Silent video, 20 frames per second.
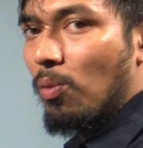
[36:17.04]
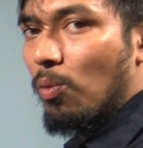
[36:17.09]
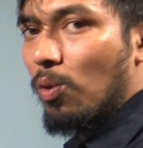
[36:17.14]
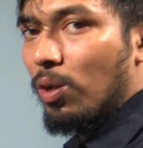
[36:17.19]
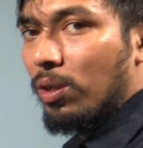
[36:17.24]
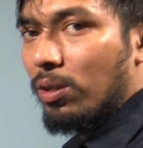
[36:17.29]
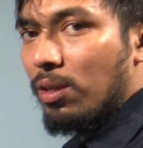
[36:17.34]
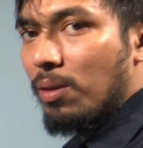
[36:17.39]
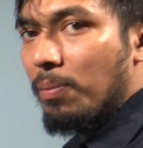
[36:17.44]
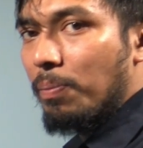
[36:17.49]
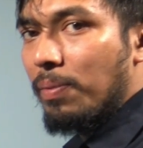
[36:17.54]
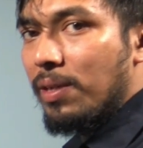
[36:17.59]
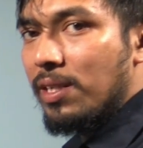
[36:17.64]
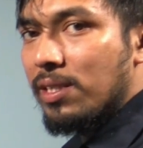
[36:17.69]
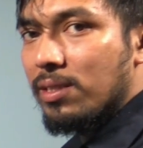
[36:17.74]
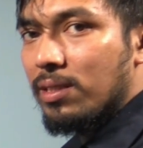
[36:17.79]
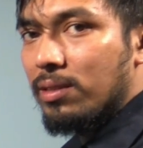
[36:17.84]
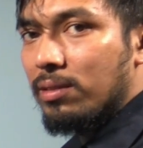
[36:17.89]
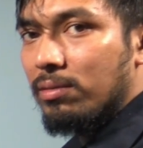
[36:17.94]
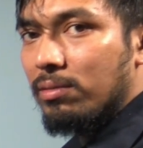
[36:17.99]
work
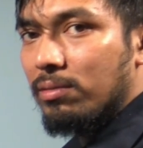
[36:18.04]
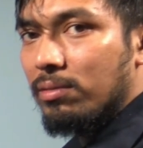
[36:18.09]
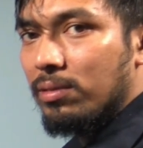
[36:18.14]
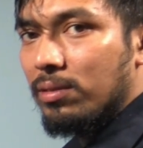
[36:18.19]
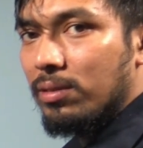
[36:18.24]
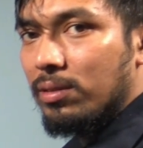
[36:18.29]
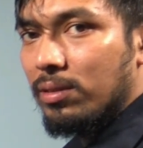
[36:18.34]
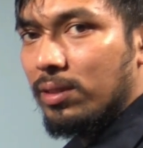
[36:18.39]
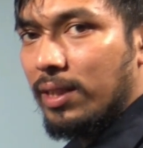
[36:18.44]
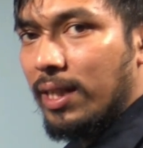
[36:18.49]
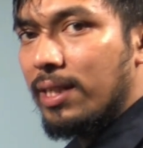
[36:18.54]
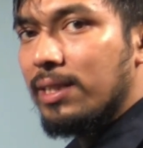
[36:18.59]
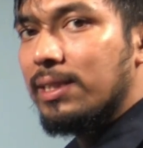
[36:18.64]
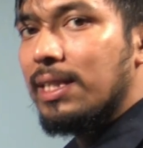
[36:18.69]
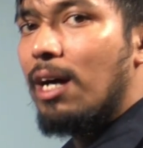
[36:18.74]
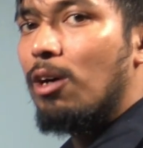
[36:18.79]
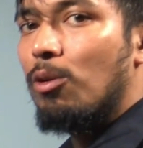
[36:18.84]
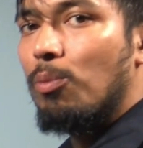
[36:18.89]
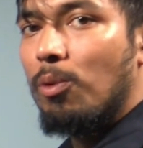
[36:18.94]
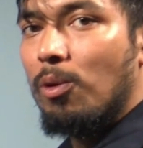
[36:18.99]
completion. That is
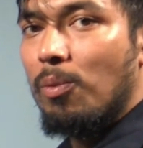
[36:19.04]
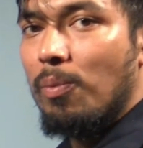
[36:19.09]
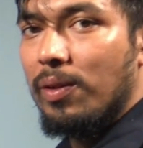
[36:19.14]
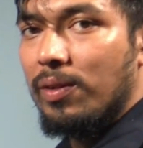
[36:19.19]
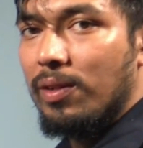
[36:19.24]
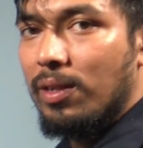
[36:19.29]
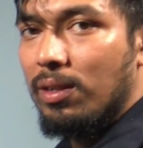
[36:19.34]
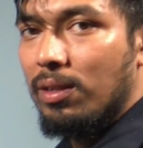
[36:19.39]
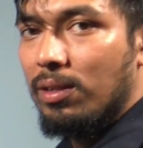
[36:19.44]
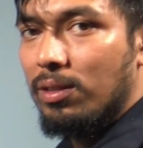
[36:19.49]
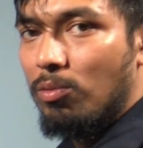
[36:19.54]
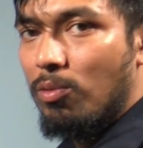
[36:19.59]
output method.